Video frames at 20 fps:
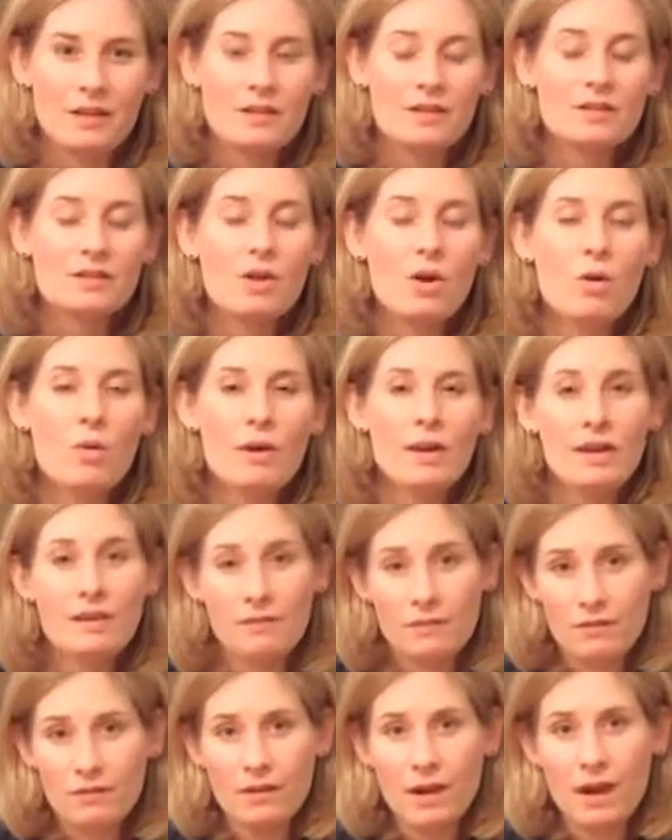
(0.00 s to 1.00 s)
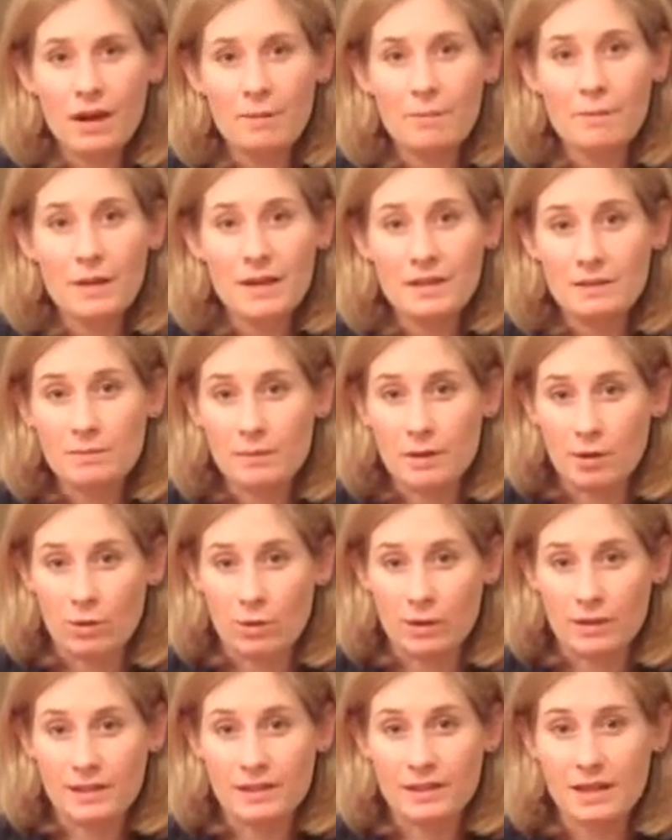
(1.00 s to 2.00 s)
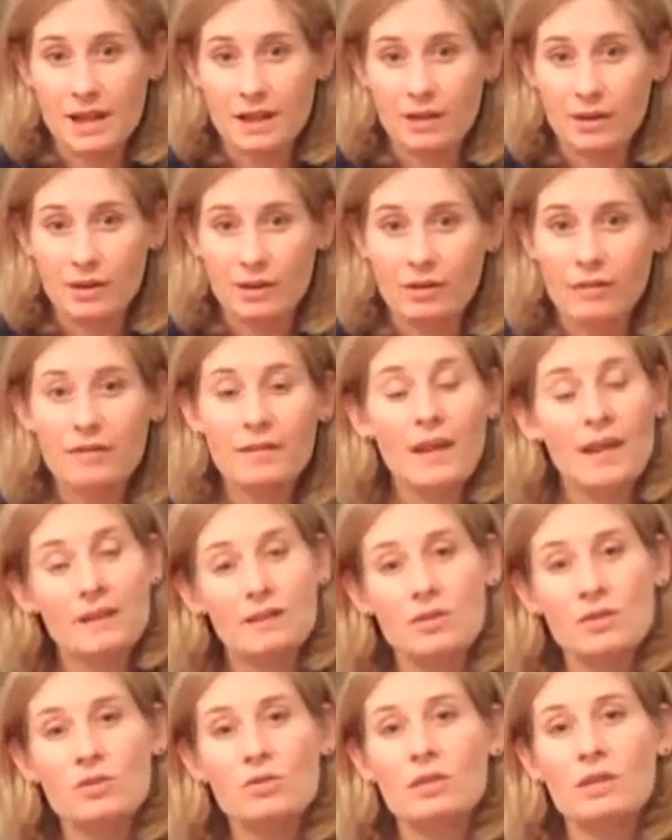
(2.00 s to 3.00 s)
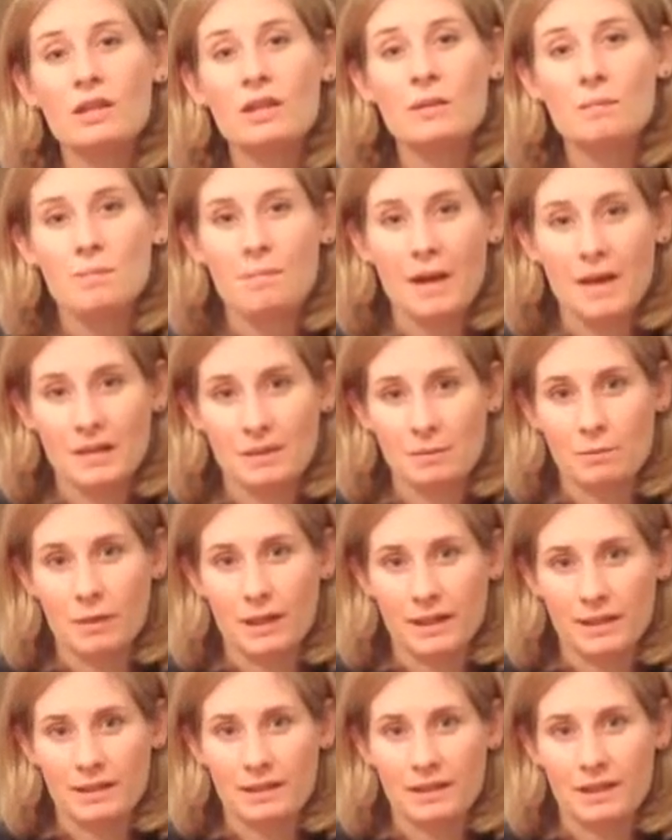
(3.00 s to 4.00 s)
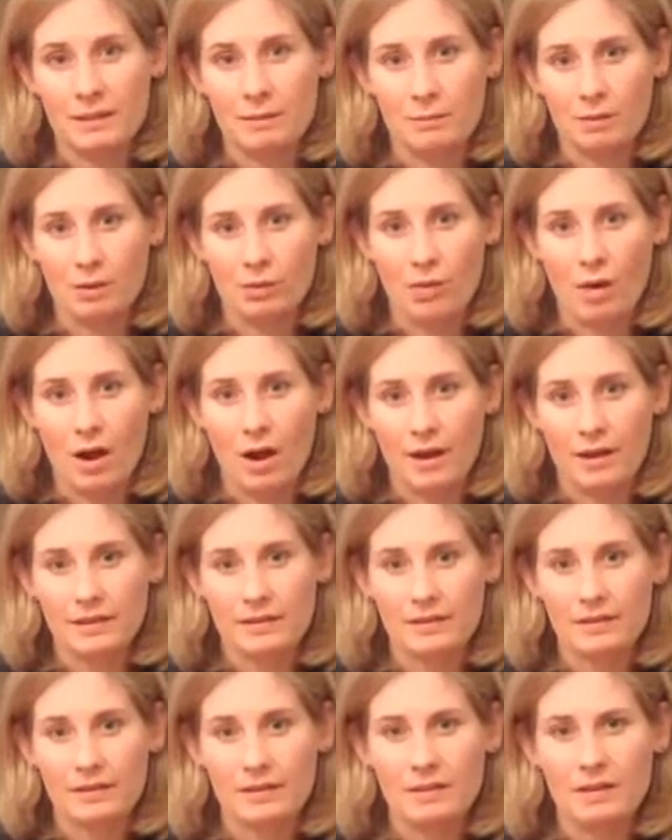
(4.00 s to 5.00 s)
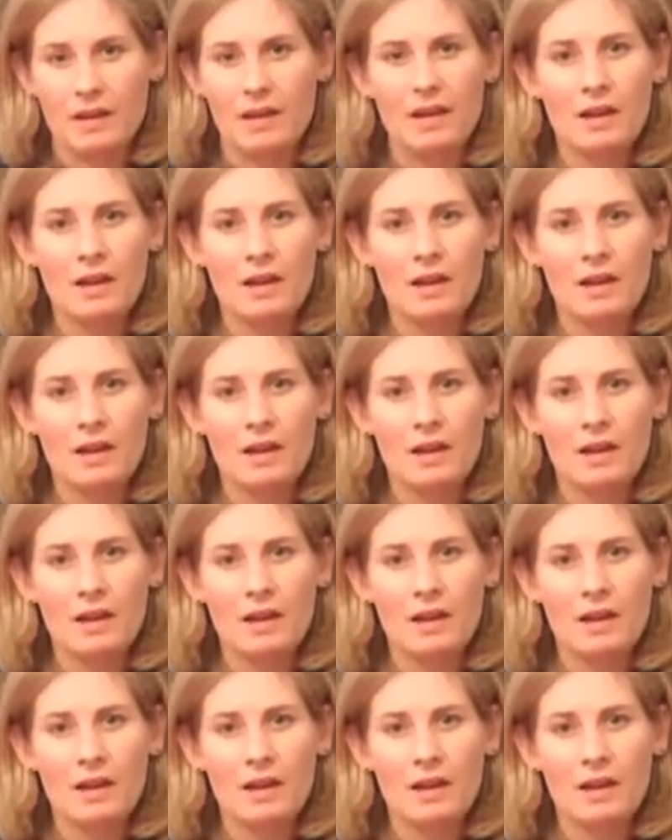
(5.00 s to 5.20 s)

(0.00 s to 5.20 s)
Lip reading: So if you've got a basement or a cellar, that's usually the best place to keep your wines.